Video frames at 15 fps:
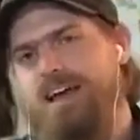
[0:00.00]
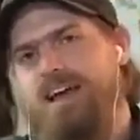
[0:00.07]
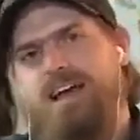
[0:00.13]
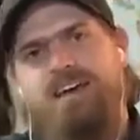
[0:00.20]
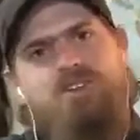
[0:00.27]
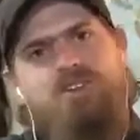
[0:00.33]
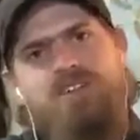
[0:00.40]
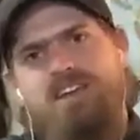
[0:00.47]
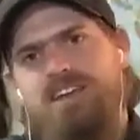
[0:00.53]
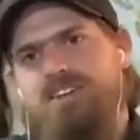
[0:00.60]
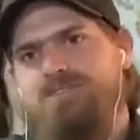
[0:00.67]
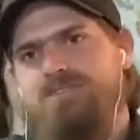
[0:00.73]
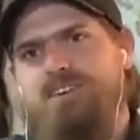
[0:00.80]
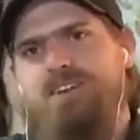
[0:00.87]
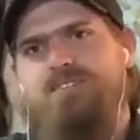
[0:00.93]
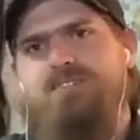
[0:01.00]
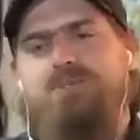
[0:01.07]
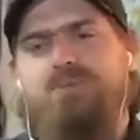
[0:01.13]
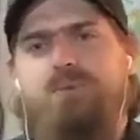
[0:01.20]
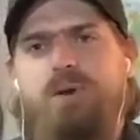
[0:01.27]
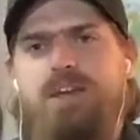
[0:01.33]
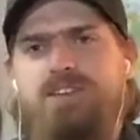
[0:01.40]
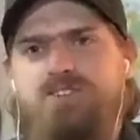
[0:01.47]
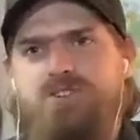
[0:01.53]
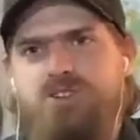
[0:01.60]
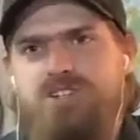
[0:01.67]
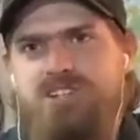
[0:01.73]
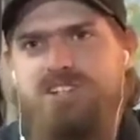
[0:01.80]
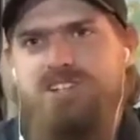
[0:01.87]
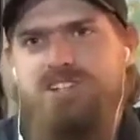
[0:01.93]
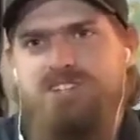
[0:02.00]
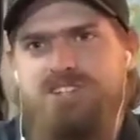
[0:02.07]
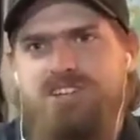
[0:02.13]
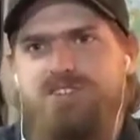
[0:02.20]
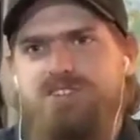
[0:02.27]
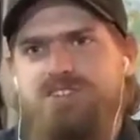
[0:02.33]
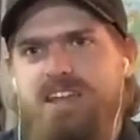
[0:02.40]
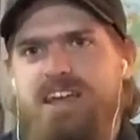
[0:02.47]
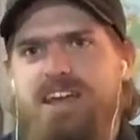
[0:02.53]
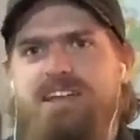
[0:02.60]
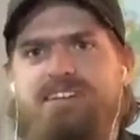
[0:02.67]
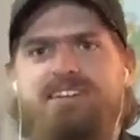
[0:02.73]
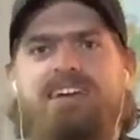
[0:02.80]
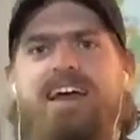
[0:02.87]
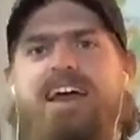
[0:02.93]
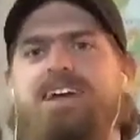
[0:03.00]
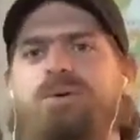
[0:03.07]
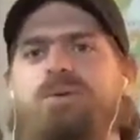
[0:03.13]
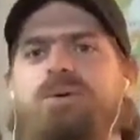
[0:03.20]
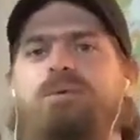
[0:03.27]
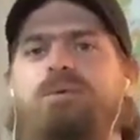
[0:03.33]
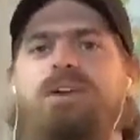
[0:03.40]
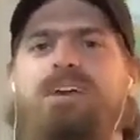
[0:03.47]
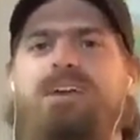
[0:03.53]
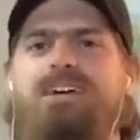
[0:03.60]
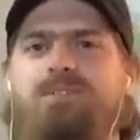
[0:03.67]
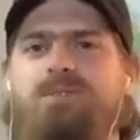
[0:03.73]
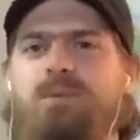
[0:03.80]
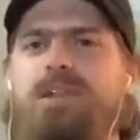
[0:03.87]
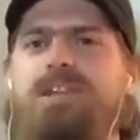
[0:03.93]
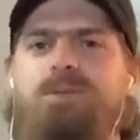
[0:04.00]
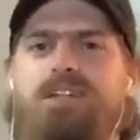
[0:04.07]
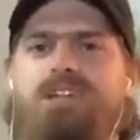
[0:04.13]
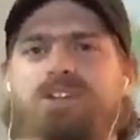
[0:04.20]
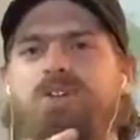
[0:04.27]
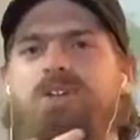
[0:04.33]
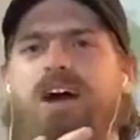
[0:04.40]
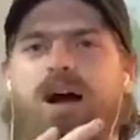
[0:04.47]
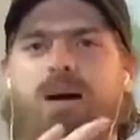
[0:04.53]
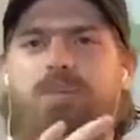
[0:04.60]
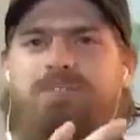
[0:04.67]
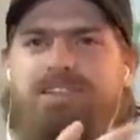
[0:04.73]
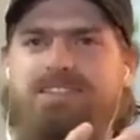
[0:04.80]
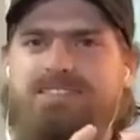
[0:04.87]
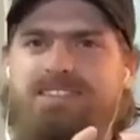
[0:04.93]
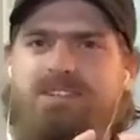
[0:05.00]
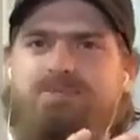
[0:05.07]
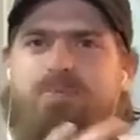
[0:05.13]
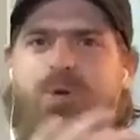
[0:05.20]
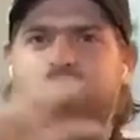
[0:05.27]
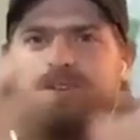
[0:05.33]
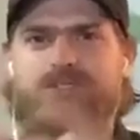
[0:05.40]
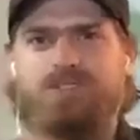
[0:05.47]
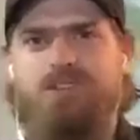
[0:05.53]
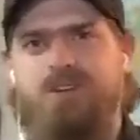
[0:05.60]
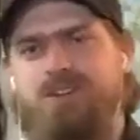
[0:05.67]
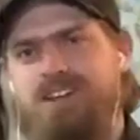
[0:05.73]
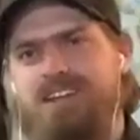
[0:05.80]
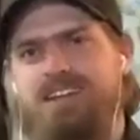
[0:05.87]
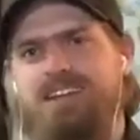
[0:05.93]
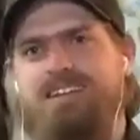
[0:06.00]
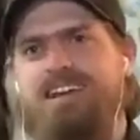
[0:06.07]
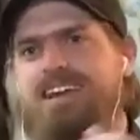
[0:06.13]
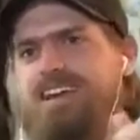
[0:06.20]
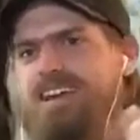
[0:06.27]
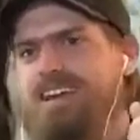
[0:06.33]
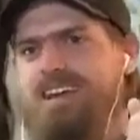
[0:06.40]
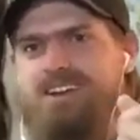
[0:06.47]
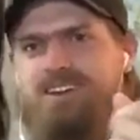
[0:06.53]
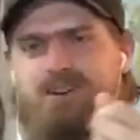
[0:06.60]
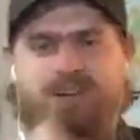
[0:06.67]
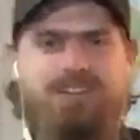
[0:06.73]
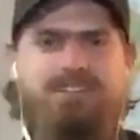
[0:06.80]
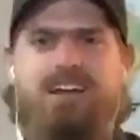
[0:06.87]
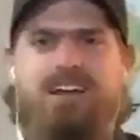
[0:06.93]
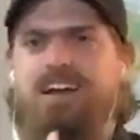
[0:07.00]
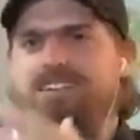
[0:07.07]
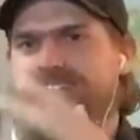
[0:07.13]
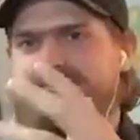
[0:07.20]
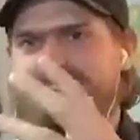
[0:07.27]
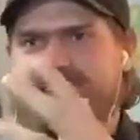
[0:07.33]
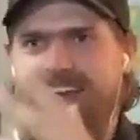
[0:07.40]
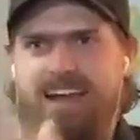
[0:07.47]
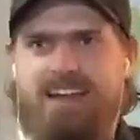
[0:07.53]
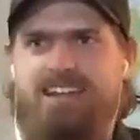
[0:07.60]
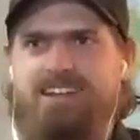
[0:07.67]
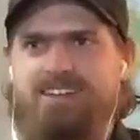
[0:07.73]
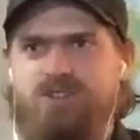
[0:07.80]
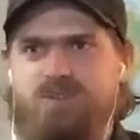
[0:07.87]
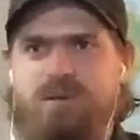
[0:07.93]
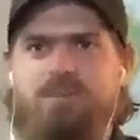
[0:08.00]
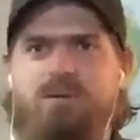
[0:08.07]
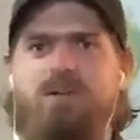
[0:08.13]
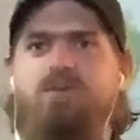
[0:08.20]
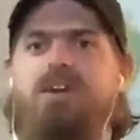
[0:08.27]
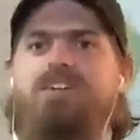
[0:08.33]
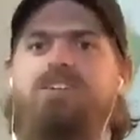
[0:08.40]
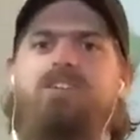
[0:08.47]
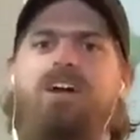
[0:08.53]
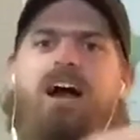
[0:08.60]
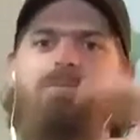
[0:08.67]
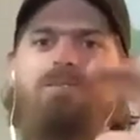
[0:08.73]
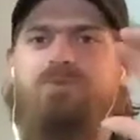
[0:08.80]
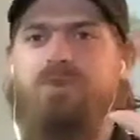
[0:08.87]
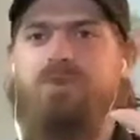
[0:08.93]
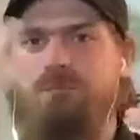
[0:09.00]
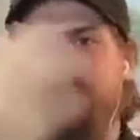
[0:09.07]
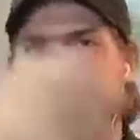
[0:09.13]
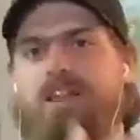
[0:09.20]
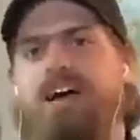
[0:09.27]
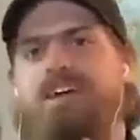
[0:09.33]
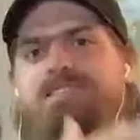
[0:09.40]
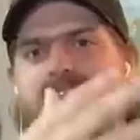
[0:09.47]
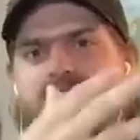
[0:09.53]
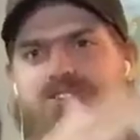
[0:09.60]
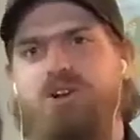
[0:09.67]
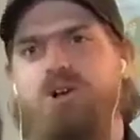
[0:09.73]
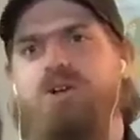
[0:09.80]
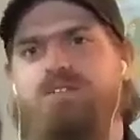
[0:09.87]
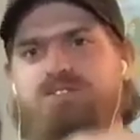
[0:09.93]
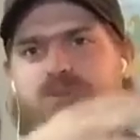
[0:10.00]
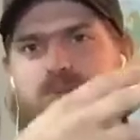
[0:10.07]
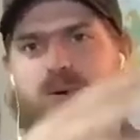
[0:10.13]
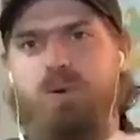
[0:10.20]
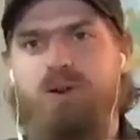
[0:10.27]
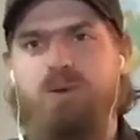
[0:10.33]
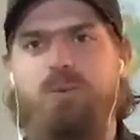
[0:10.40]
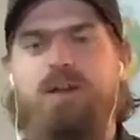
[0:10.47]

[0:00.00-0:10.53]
So I think if we as Christians could just understand, hey, when we need to do the opposite, instead of persecuting and criticizing and hating Jewish people, if we could do the opposite, we can bless and serve and support.